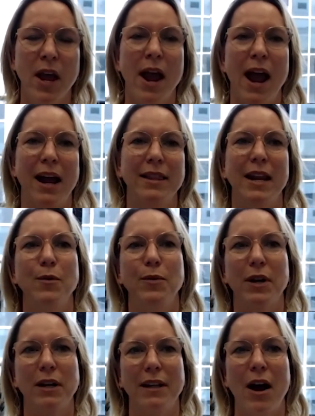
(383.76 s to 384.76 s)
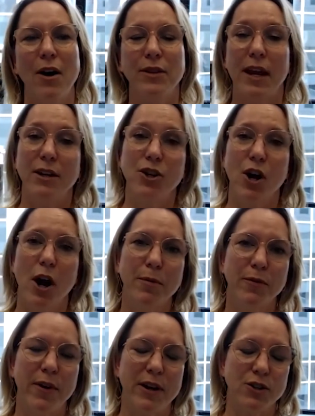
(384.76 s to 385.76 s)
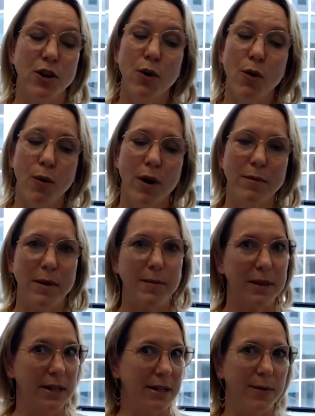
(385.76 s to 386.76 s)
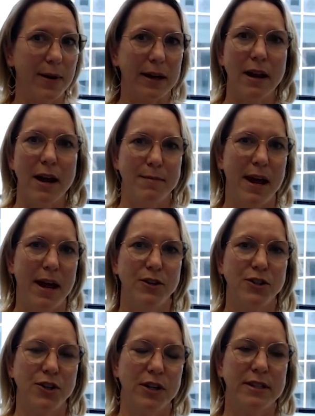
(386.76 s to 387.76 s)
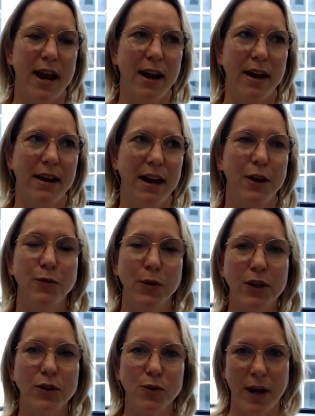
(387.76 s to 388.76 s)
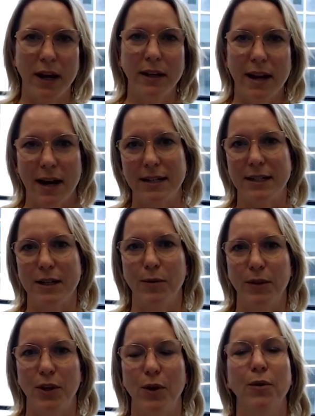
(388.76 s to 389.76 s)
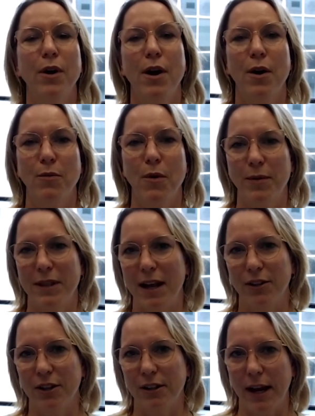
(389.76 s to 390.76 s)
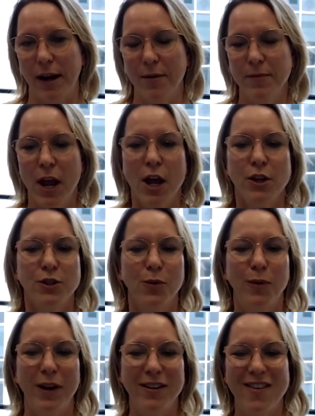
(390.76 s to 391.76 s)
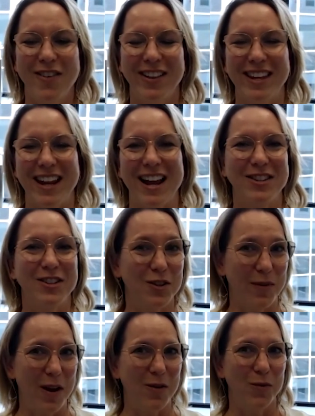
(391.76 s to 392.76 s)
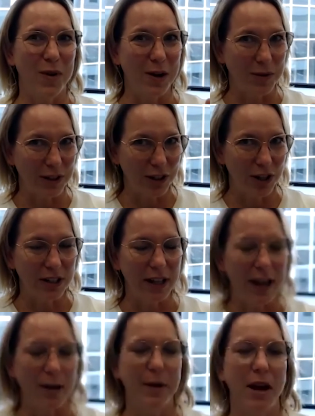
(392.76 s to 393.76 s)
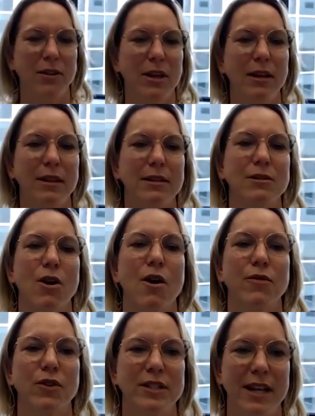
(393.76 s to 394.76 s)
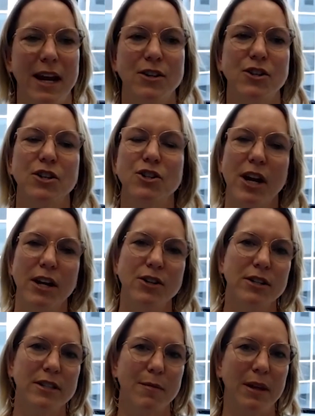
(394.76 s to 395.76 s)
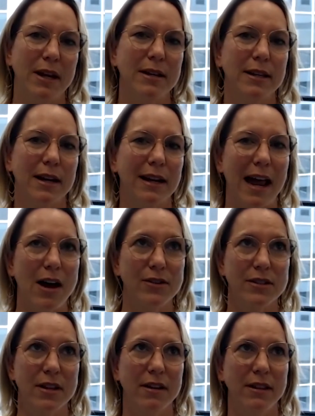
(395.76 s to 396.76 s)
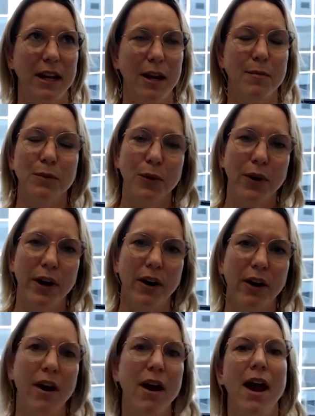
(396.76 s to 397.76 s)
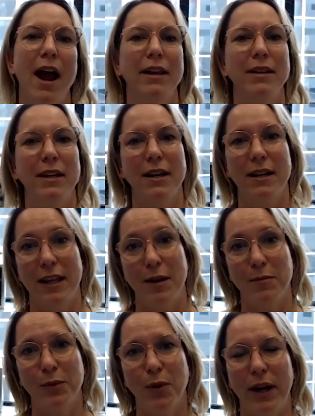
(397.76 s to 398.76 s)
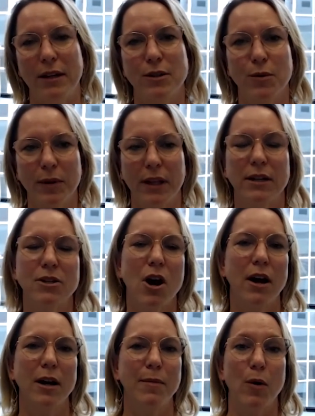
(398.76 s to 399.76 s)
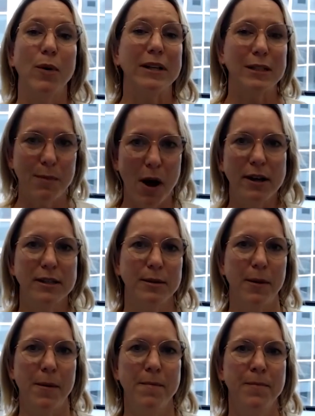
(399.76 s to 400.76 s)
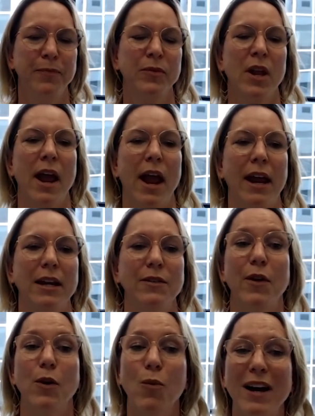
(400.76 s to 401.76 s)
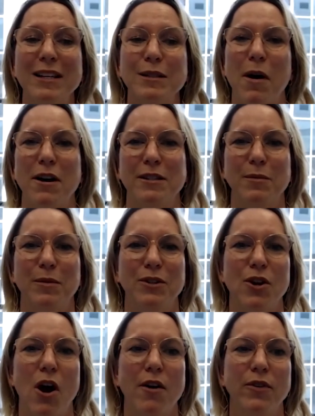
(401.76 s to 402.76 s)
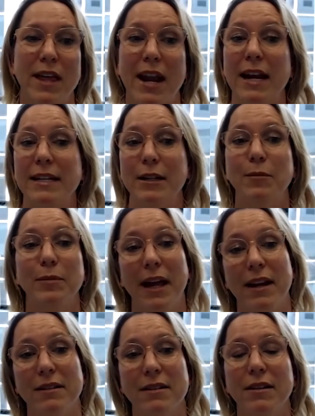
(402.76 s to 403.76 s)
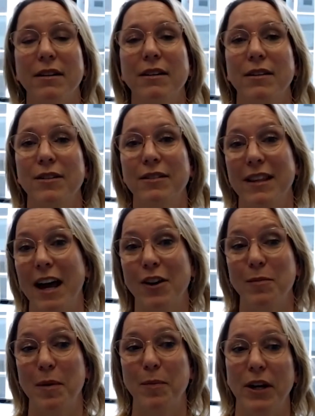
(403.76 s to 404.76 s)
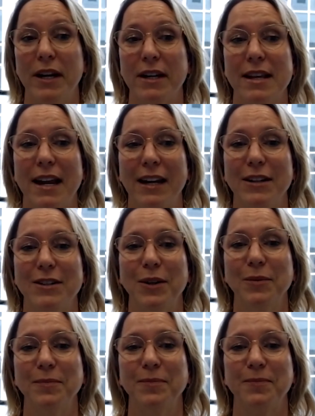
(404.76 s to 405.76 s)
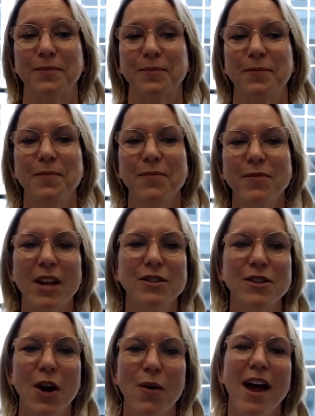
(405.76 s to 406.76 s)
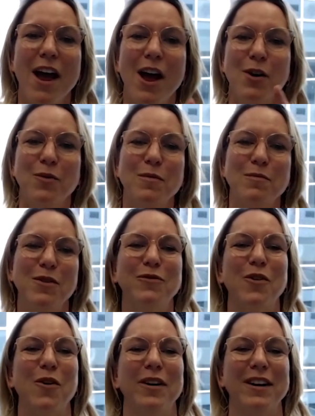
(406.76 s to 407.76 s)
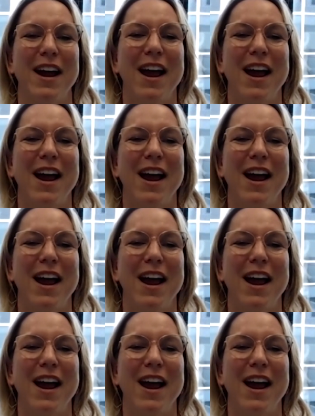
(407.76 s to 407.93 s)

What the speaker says: And then it would allow the HR professional or maybe the direct line manager to say, if we could create that ideal with you, what would that look like? So we don't have all the answers around what it would look like, but I think this conversation changes something because it allows the employer and the employee to really talk about what's possible. And if it was possible to offer that ideal blend, that could be pretty exciting too. So we'll move forward.